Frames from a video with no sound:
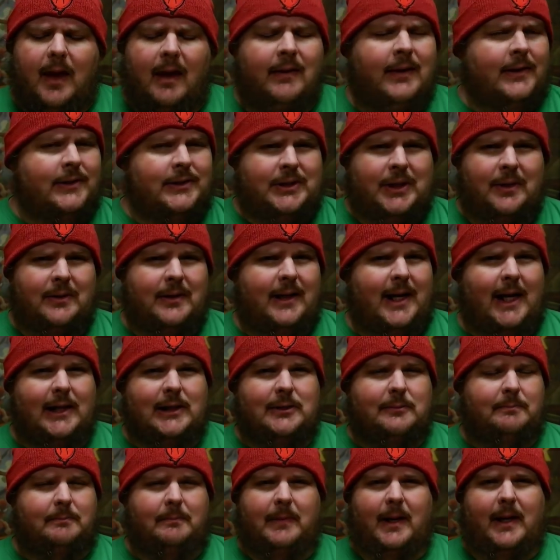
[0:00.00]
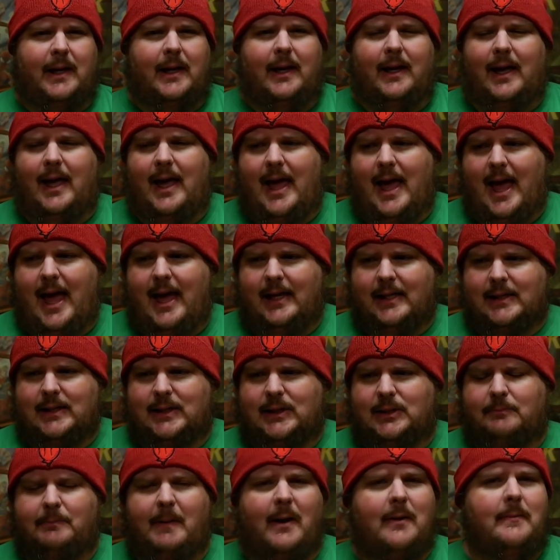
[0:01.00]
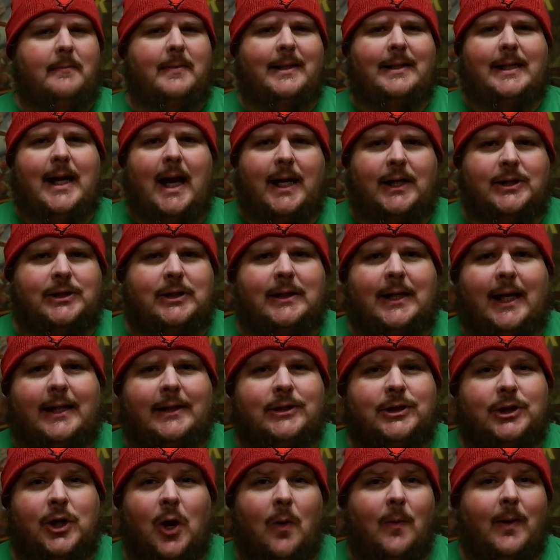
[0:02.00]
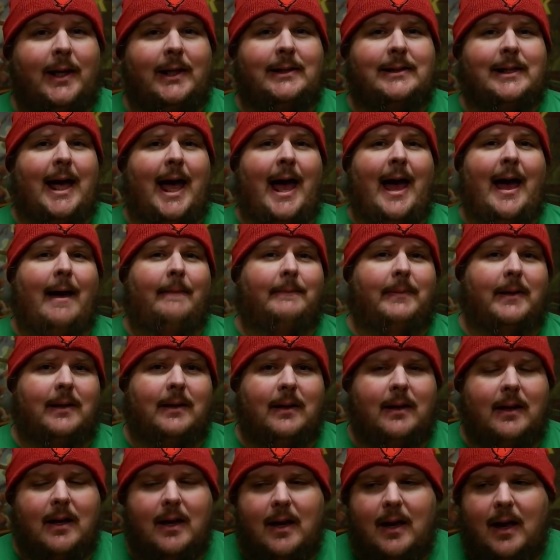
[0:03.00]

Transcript: there's certain ex experimentation that is going to happen.